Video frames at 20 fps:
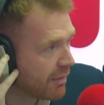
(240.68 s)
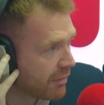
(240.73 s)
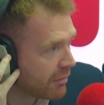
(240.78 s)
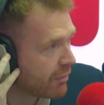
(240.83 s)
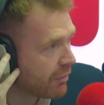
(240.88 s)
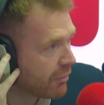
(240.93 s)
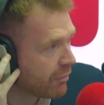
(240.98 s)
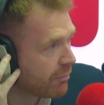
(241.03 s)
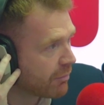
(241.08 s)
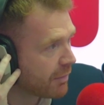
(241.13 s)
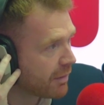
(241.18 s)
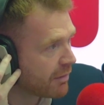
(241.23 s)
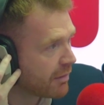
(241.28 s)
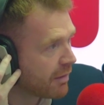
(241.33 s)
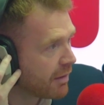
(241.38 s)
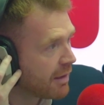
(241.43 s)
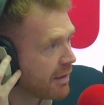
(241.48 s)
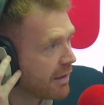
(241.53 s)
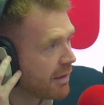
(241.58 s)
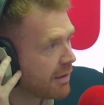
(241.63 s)
this
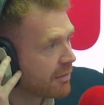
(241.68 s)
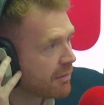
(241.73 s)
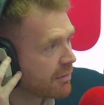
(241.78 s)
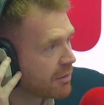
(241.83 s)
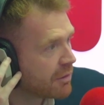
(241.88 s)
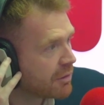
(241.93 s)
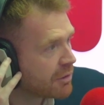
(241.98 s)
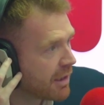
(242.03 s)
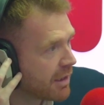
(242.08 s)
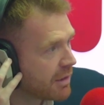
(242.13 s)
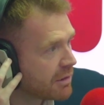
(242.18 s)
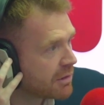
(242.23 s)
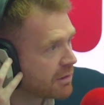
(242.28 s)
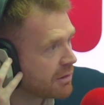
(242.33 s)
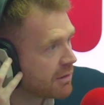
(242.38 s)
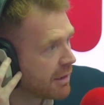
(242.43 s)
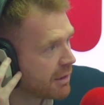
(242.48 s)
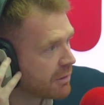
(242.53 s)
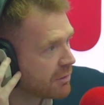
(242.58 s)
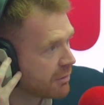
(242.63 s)
government is the change
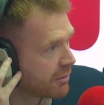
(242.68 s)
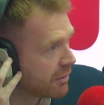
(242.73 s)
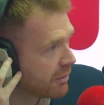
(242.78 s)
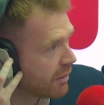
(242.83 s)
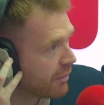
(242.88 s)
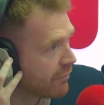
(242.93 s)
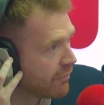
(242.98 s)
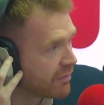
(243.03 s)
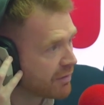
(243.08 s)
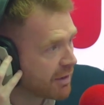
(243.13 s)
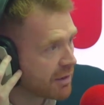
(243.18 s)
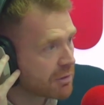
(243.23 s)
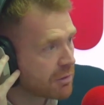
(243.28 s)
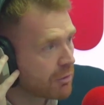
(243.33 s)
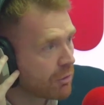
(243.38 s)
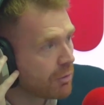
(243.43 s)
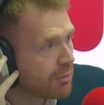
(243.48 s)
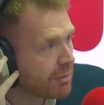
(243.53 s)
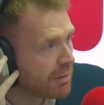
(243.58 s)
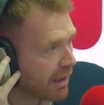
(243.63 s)
in nature of the
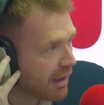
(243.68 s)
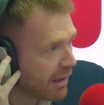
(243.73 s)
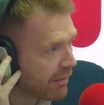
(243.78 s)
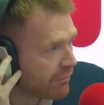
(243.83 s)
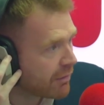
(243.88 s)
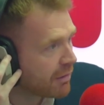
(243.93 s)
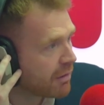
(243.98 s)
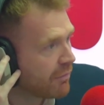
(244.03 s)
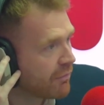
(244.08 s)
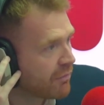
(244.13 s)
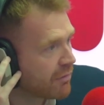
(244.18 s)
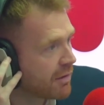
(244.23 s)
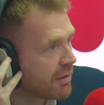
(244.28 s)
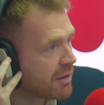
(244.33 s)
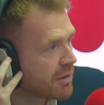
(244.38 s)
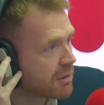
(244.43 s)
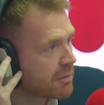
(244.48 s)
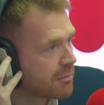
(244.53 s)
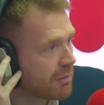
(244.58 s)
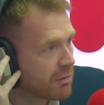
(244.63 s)
conversation. I will have the
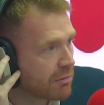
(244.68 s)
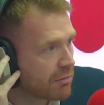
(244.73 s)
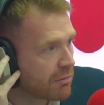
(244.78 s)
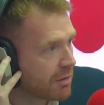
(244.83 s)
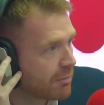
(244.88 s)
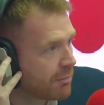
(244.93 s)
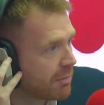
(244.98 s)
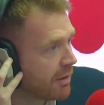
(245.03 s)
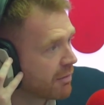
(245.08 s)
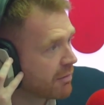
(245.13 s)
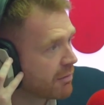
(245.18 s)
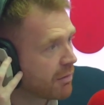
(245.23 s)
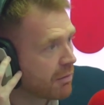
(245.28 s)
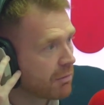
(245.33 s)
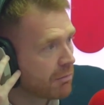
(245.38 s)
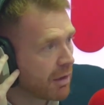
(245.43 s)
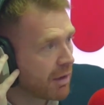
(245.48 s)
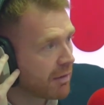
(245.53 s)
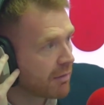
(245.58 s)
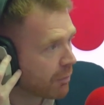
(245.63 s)
conversation about career breaks.
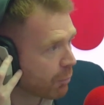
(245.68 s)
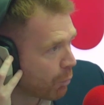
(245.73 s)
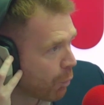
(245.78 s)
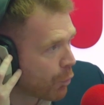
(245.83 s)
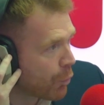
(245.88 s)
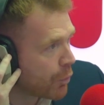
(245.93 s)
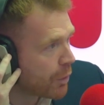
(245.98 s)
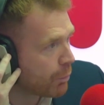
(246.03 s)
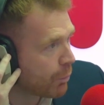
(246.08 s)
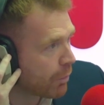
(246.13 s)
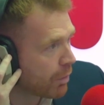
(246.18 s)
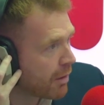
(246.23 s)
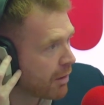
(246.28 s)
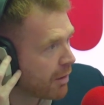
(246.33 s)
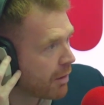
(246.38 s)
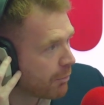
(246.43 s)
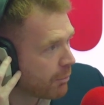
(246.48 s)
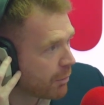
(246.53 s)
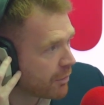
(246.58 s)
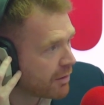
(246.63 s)
It's a wordy one.
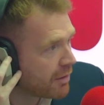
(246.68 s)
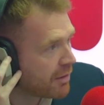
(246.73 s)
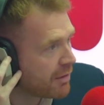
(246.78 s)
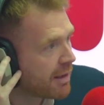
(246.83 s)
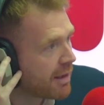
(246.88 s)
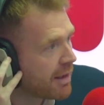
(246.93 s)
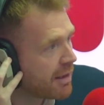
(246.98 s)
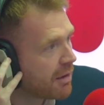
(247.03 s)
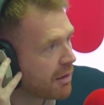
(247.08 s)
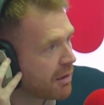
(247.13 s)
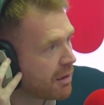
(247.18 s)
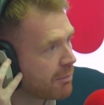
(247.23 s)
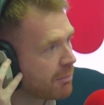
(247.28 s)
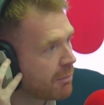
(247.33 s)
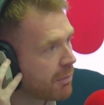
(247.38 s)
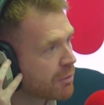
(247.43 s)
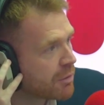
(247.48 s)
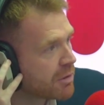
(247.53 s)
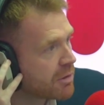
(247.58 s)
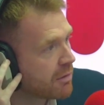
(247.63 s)
But today, our
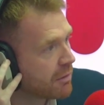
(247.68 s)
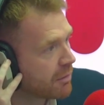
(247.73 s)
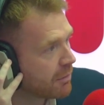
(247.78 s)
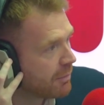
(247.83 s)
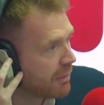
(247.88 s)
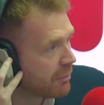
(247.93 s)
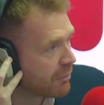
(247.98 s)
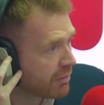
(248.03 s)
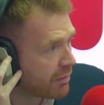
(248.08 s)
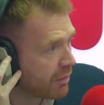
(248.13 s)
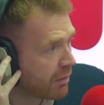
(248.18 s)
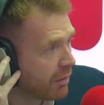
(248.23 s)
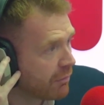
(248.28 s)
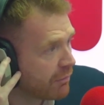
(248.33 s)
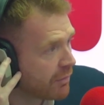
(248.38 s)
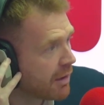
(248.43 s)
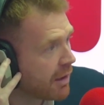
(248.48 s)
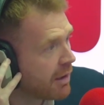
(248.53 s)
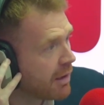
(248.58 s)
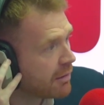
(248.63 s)
motion is about
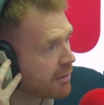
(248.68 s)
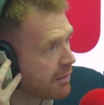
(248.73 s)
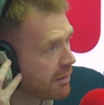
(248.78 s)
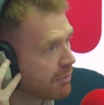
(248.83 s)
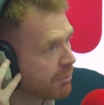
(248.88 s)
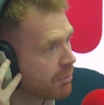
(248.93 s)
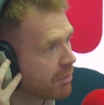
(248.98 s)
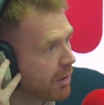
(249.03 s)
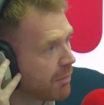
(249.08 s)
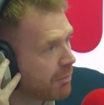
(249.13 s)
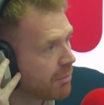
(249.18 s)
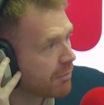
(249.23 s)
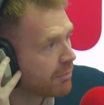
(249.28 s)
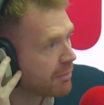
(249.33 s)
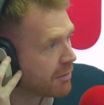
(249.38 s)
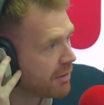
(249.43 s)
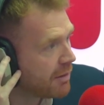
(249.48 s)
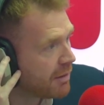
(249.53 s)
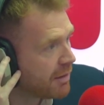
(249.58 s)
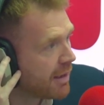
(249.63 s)
solving this problem
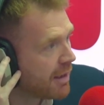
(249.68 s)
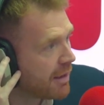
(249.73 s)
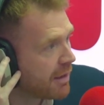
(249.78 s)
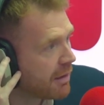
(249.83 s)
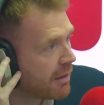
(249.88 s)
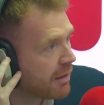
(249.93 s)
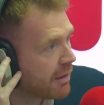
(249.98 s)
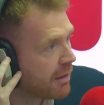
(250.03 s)
today.